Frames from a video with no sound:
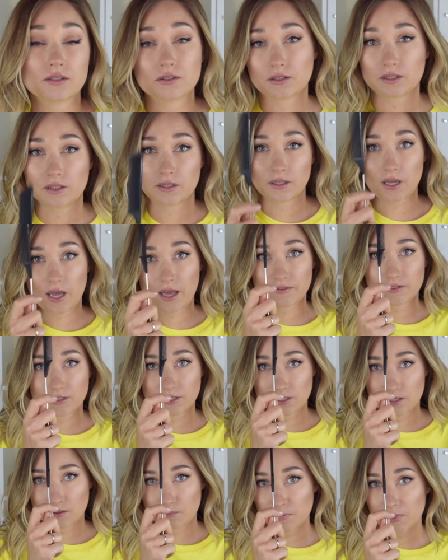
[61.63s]
You can have
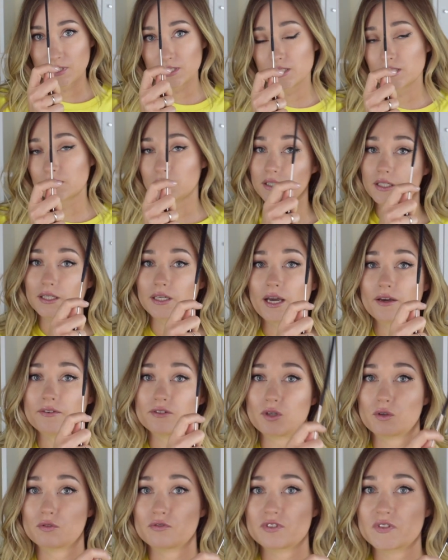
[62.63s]
it in the middle, you can have
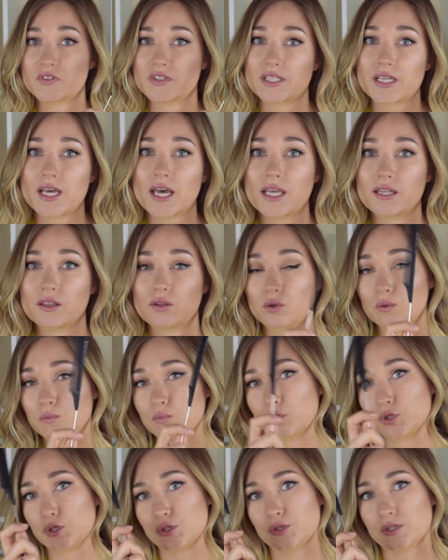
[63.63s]
it offset or
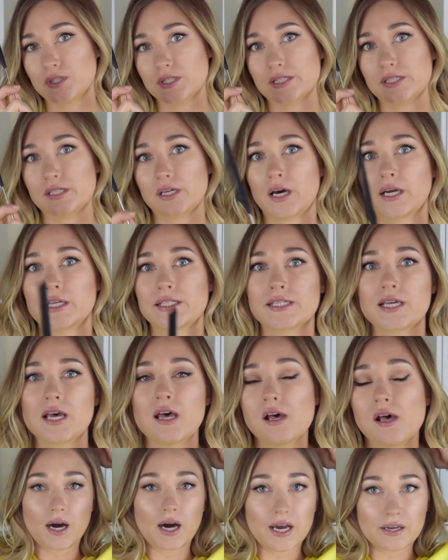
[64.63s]
more to the sides.
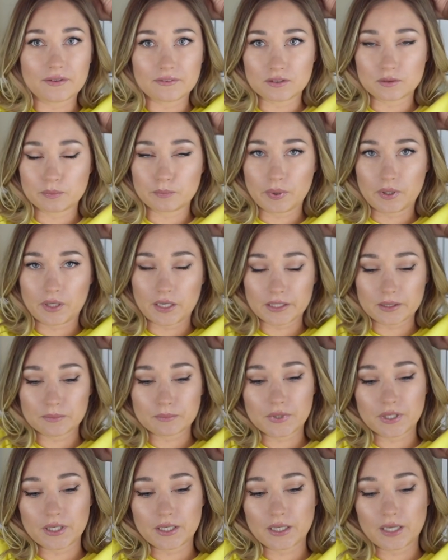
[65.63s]
I will part
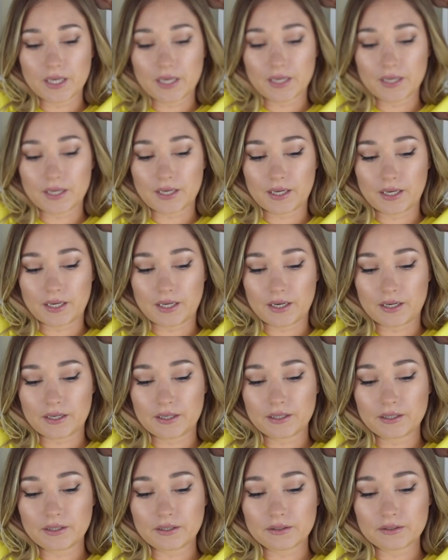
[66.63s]
my
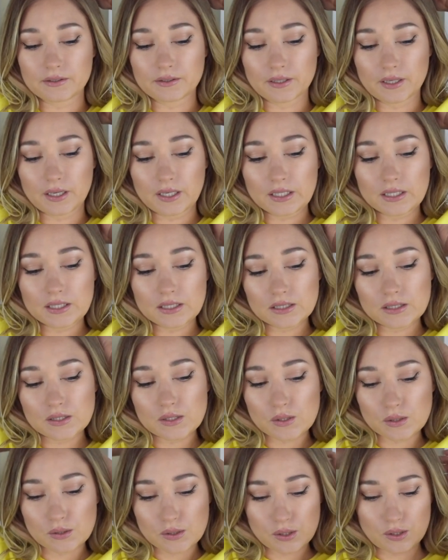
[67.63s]
hair
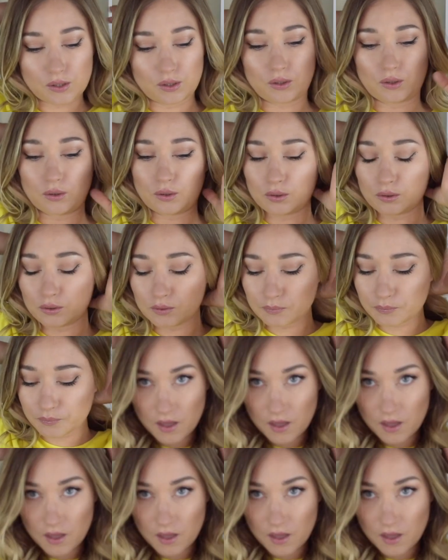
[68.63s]
into two.